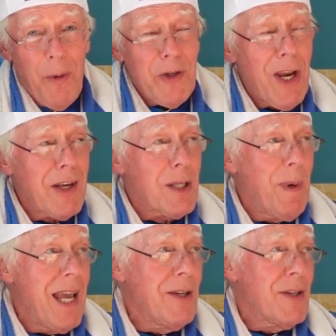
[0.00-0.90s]
which
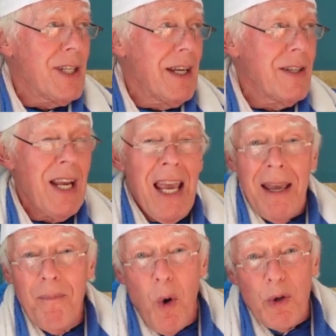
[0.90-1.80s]
explains things
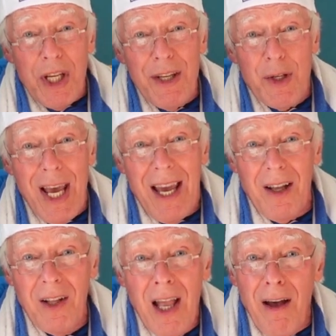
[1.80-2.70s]
in more detail,